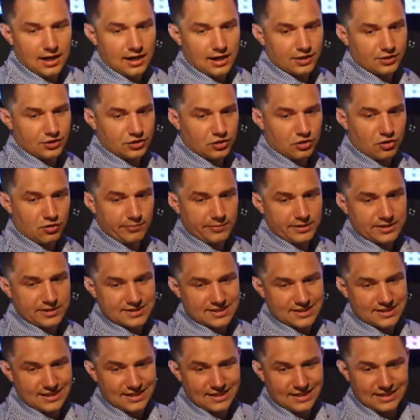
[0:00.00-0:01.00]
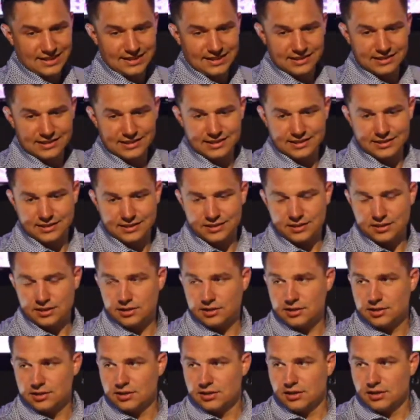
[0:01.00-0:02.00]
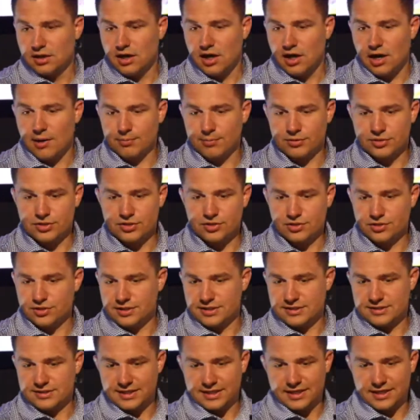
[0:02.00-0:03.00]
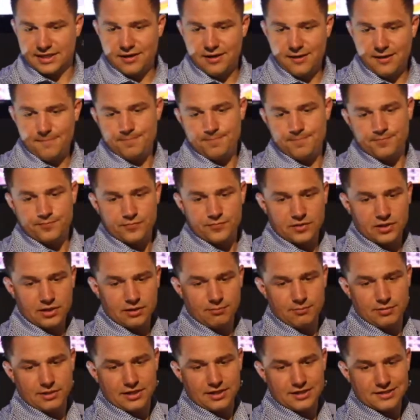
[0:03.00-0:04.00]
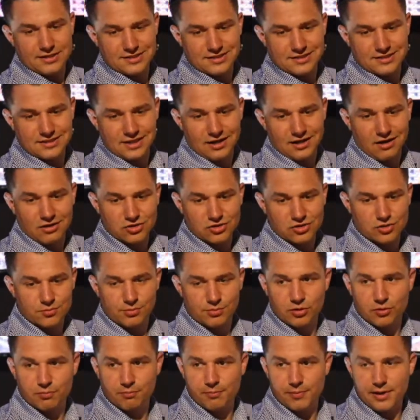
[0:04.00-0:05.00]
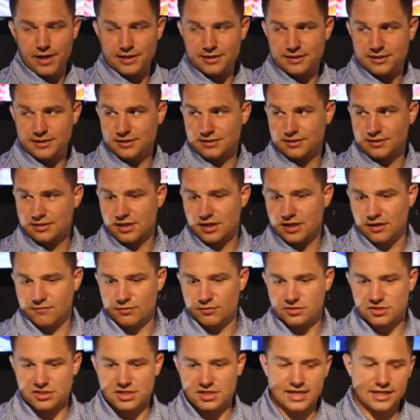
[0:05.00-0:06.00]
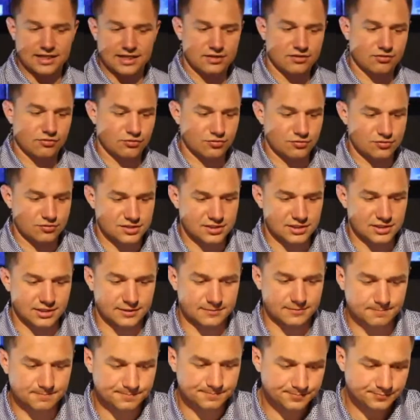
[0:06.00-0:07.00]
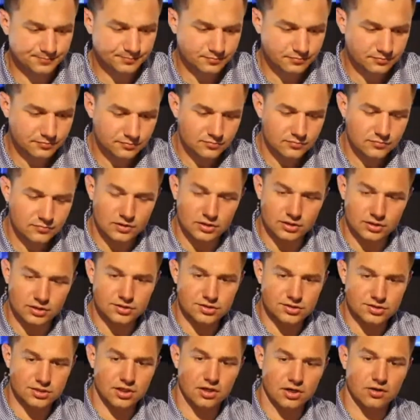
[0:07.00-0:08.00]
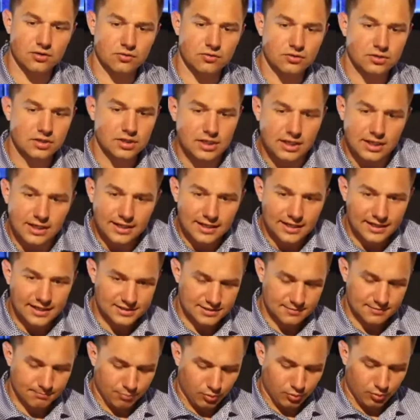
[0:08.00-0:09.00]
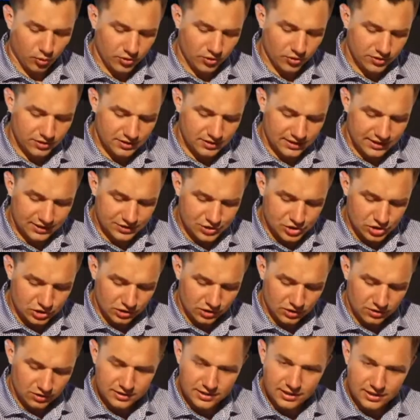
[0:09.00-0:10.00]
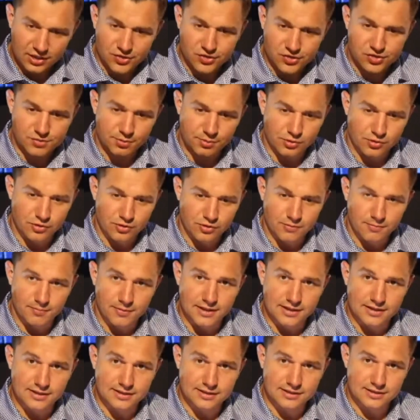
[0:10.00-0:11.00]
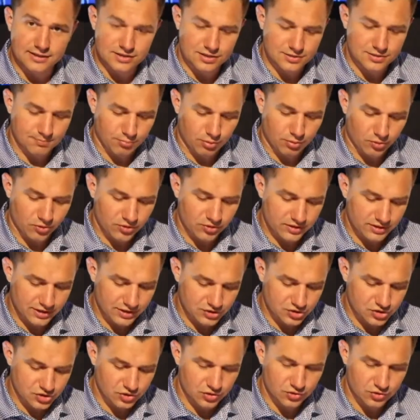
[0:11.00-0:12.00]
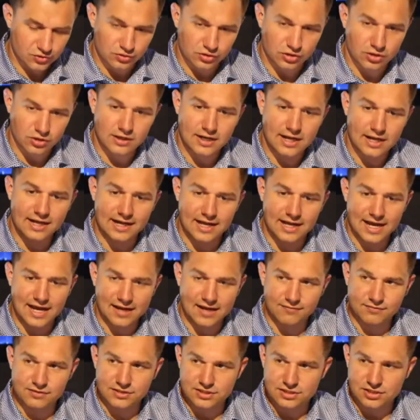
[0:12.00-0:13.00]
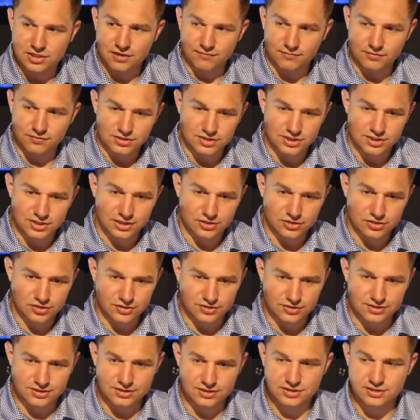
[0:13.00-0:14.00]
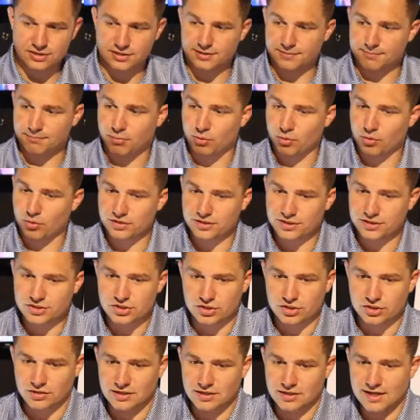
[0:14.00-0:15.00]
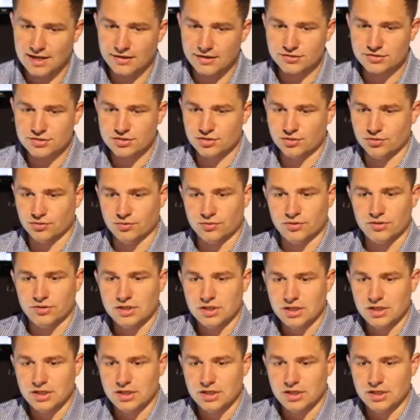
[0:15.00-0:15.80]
you don't miss any opportunities that come because the entrepreneur method covers A through Z. So it's important that you learn the entrepreneur method. It's important that you learn how to have these conversations. It's important that you learn how to